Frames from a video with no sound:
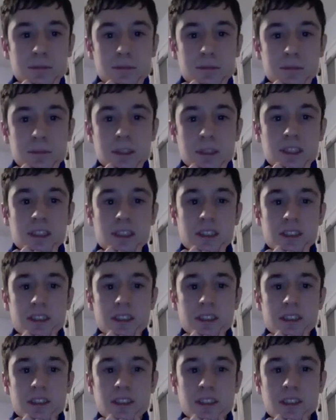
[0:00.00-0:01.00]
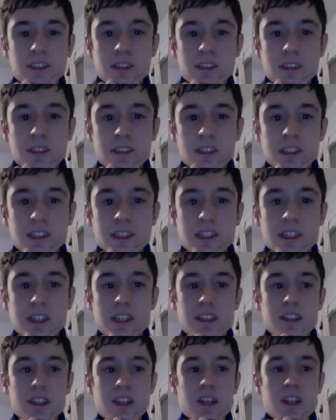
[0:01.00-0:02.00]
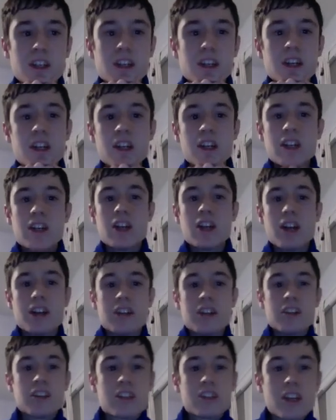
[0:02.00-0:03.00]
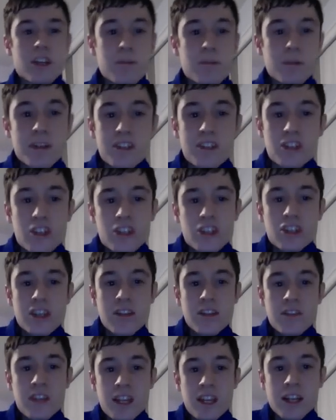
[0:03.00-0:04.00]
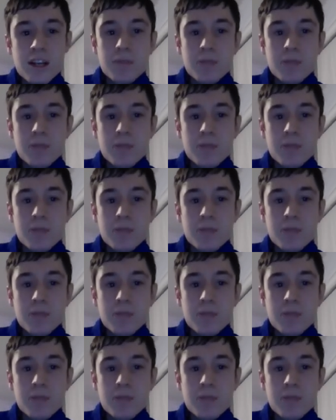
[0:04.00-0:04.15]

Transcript: But it doesn't look like it is. I just say basically the same thing.